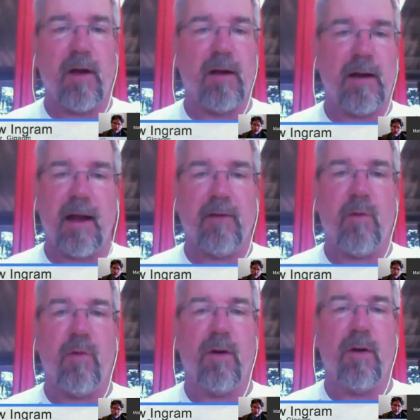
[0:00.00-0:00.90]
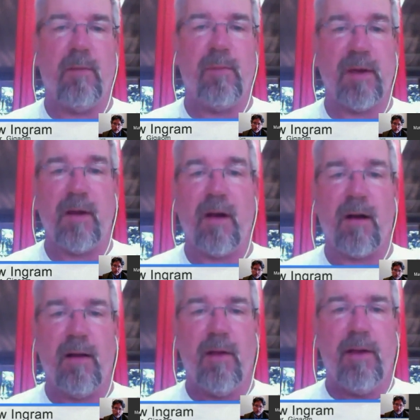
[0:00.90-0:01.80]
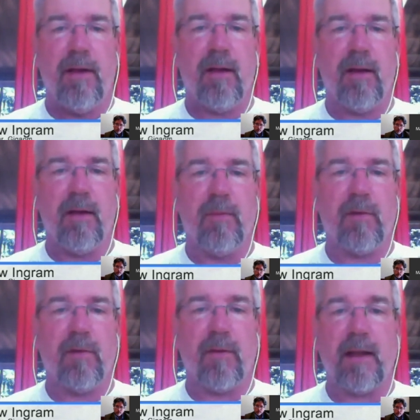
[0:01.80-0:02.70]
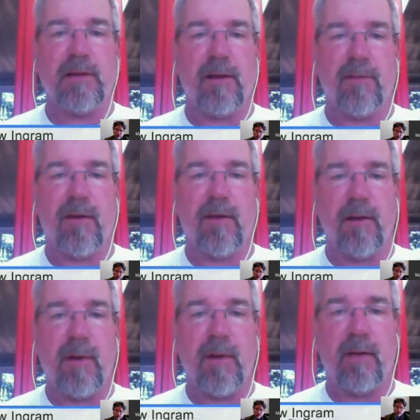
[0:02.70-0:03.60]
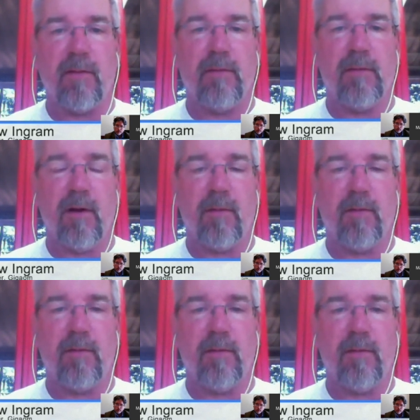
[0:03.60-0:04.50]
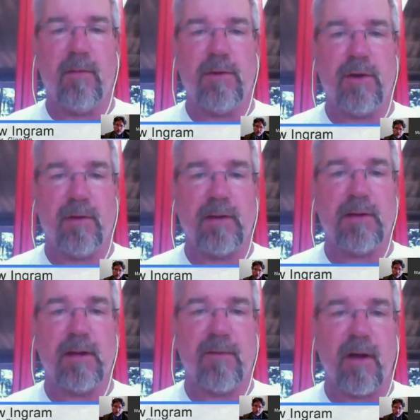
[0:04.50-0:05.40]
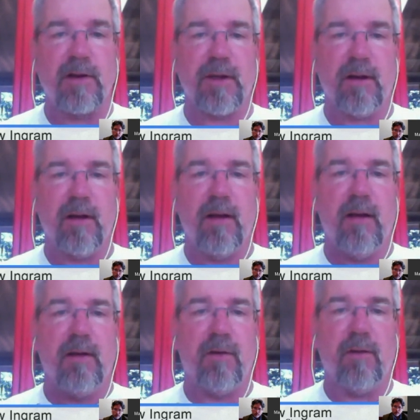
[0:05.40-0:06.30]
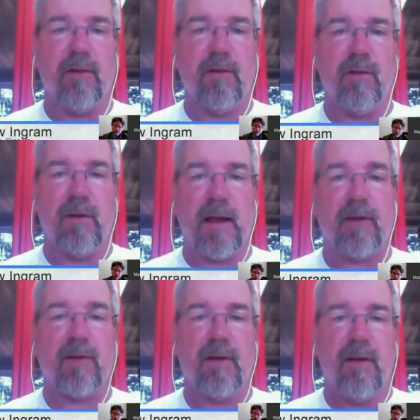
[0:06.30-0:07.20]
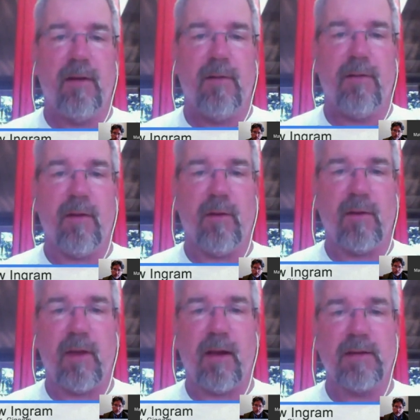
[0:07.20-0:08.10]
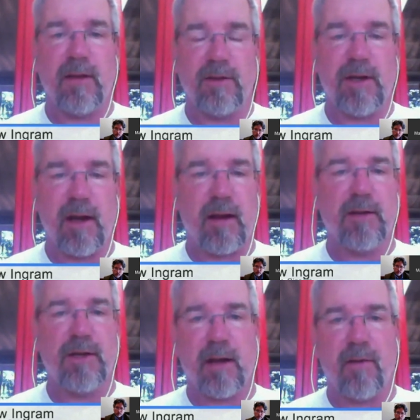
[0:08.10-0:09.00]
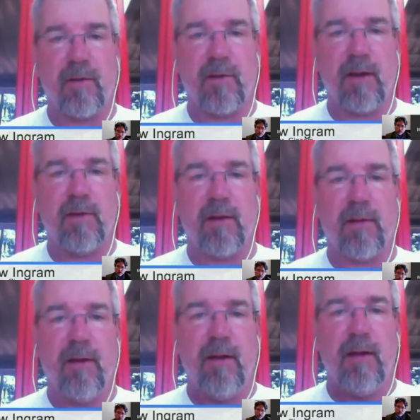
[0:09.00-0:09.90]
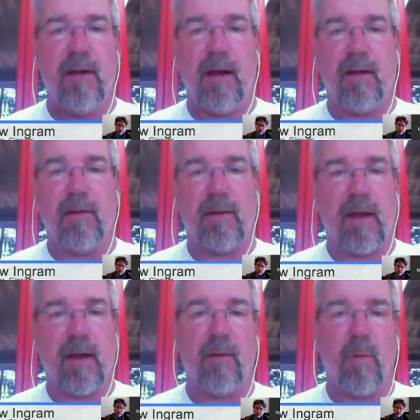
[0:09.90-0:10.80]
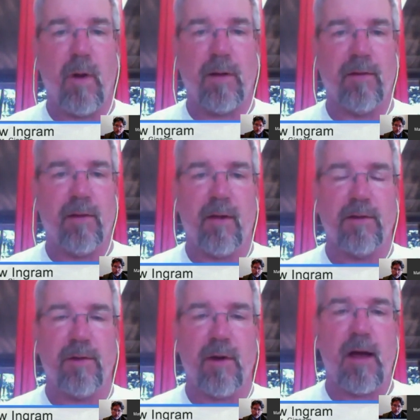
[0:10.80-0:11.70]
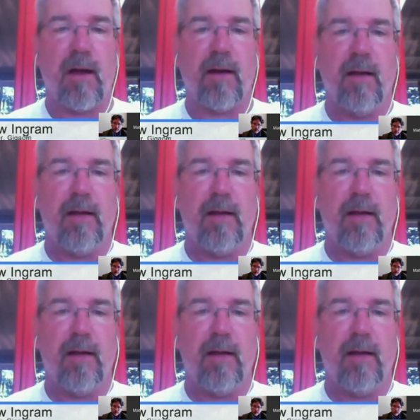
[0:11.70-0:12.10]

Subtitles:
and or PR. So that's a fundamental, journalistic function to test those things and check those things and say whether they're true or not.